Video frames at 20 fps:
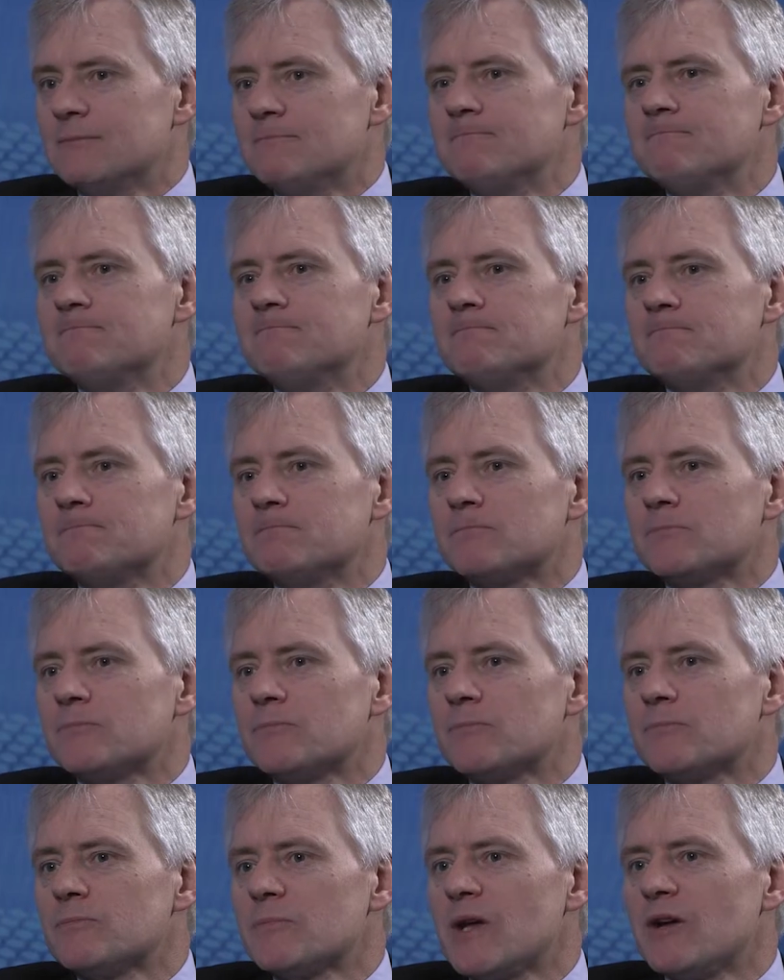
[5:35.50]
Mm.
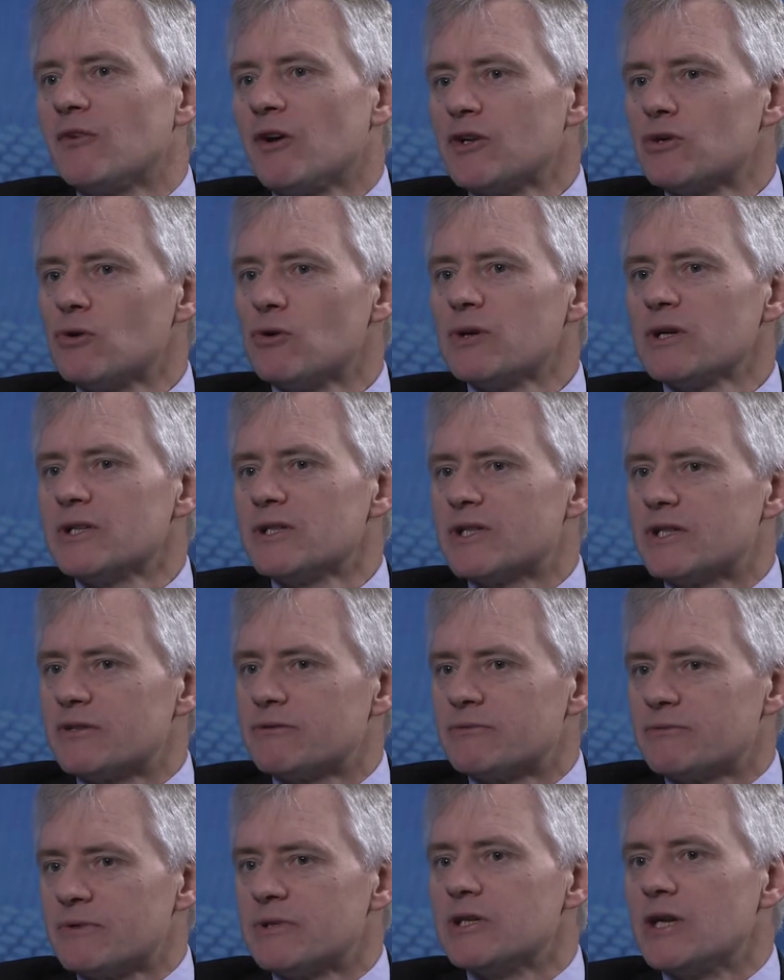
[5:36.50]
If I talk in
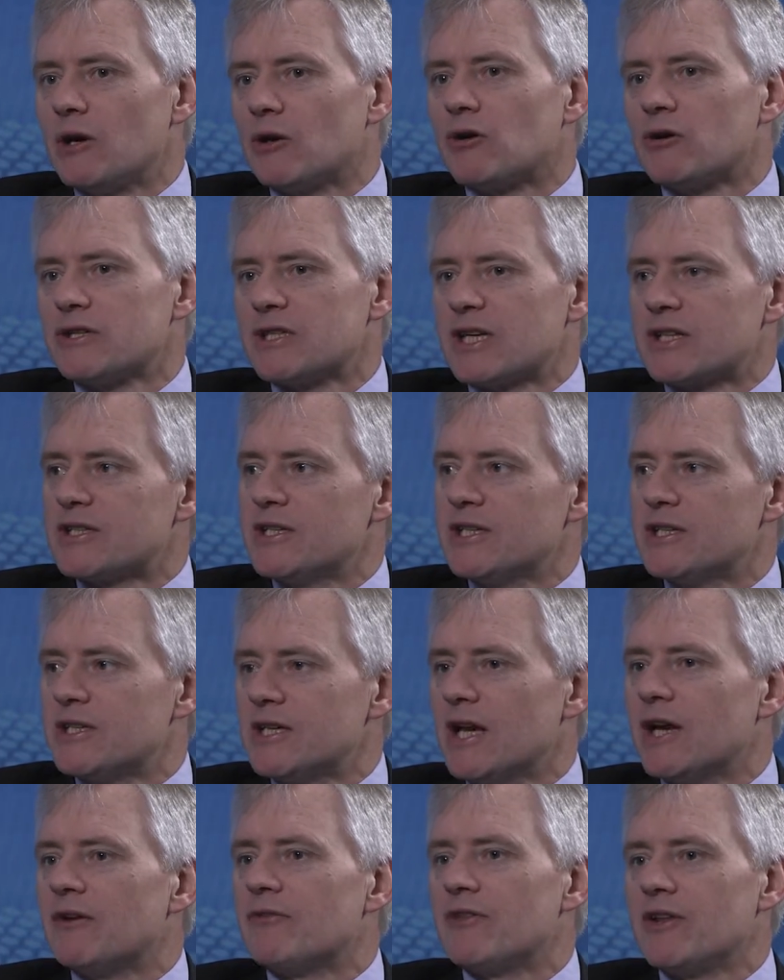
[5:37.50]
you know, context the
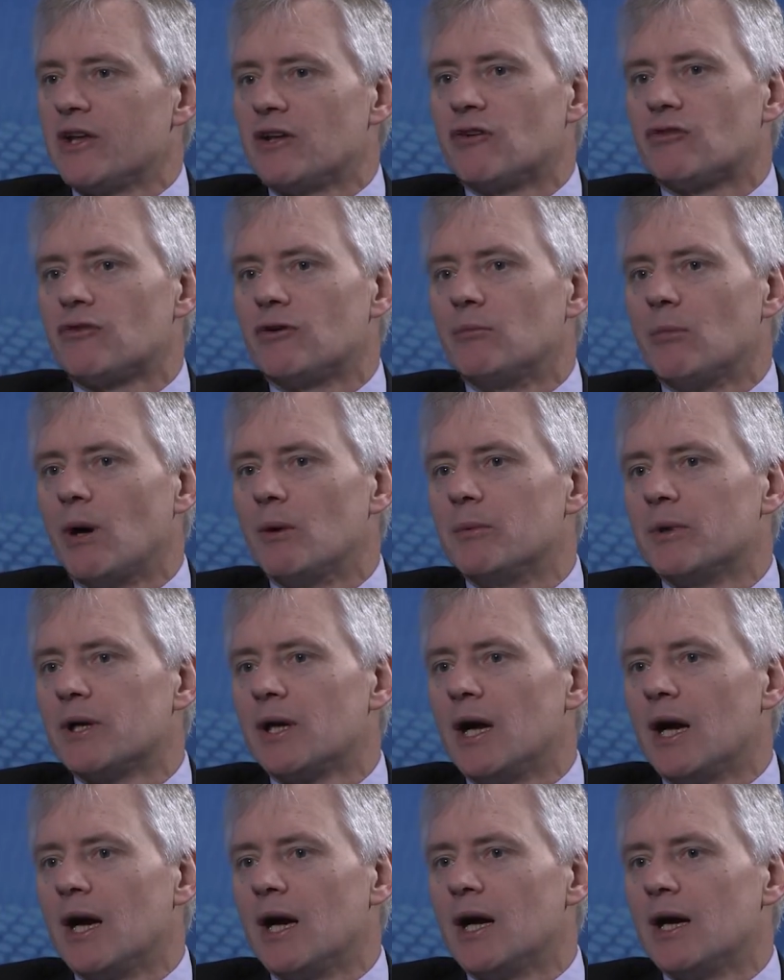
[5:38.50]
Internet of Things for a moment,
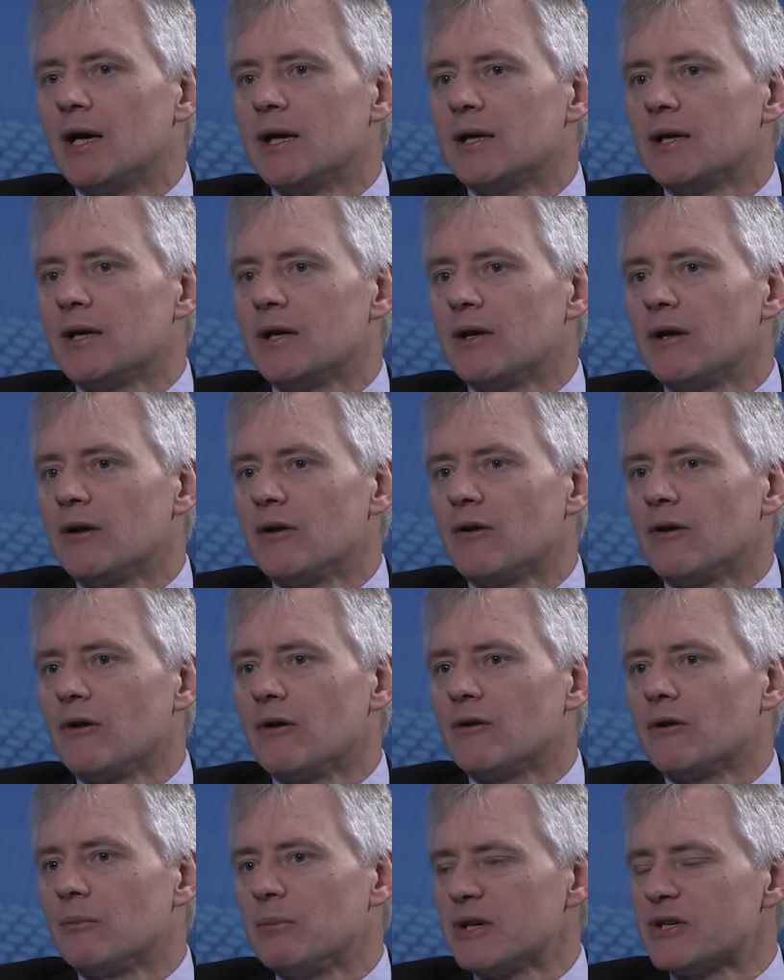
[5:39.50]
uh,
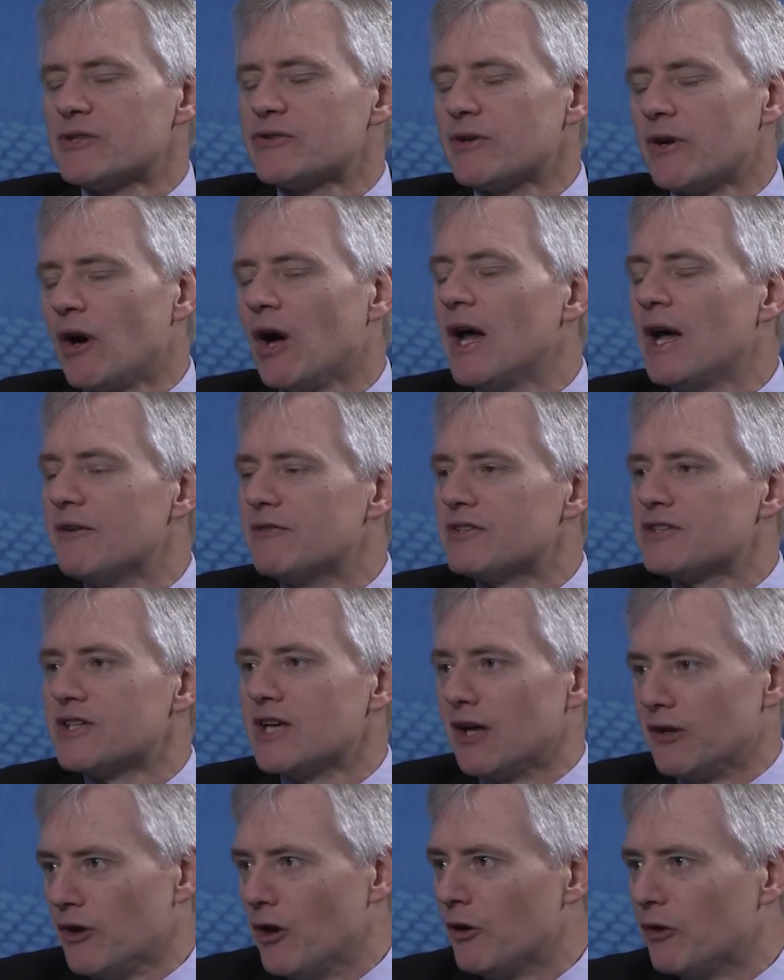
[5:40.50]
the biggest that I have is the
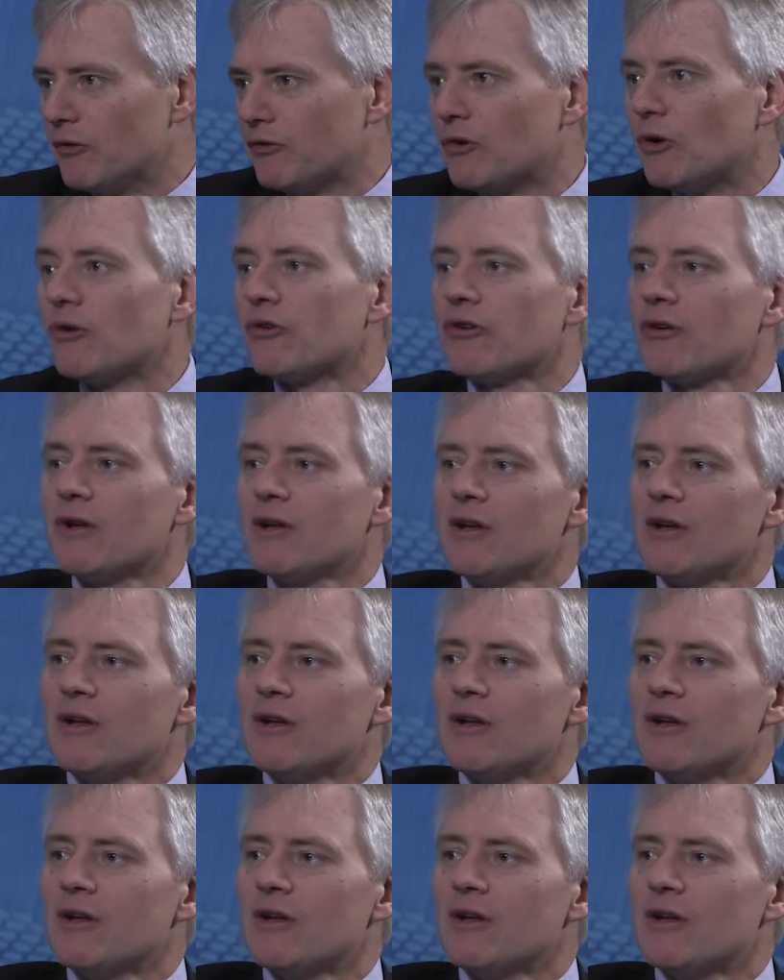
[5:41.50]
unknown, of course.